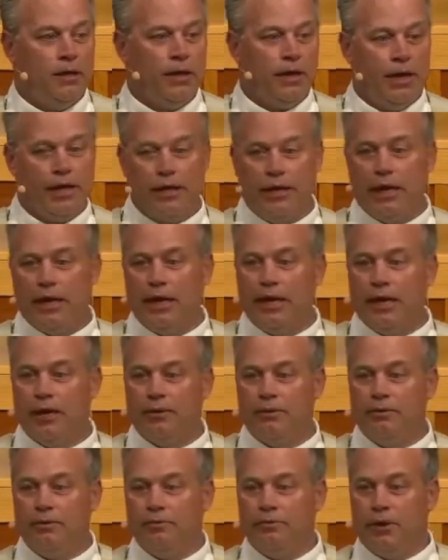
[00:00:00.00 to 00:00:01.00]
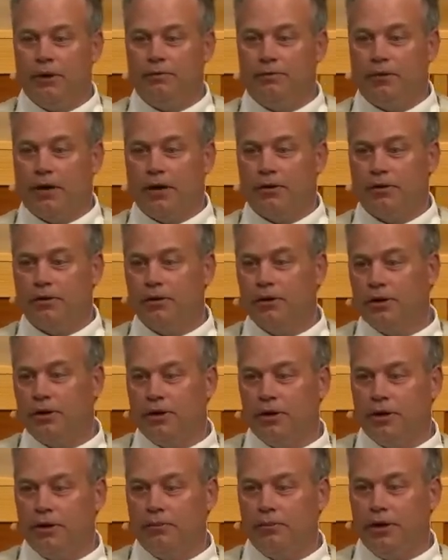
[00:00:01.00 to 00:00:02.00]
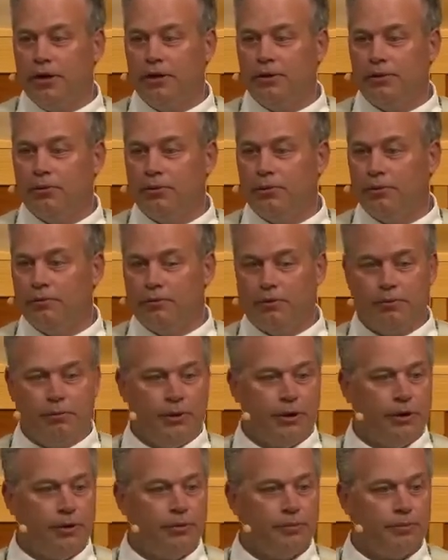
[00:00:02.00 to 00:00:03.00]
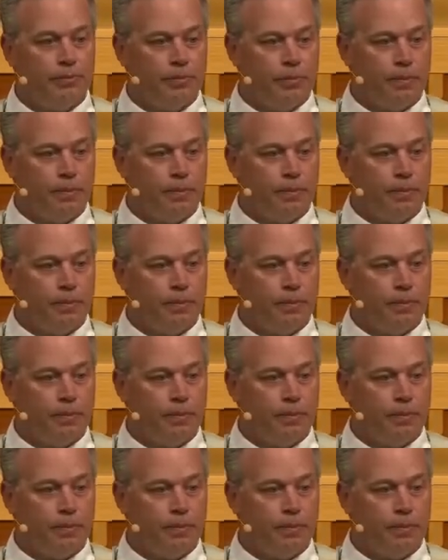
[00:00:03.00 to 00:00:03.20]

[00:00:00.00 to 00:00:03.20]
and I had my father looking at me in the rearview mirror.